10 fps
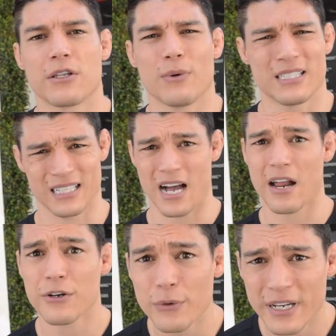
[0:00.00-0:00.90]
do I see
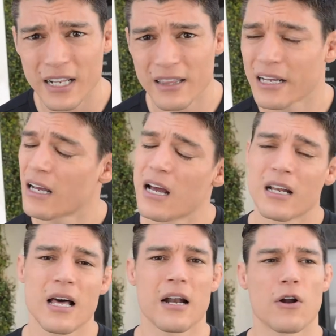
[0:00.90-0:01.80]
Conor doing anything?
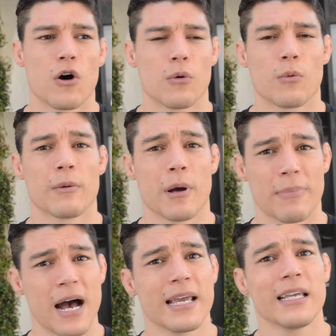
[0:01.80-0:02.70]
Not at all. Am I
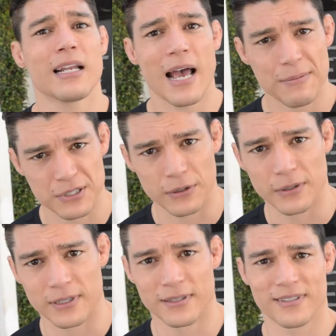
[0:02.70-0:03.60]
buying it? Absolutely.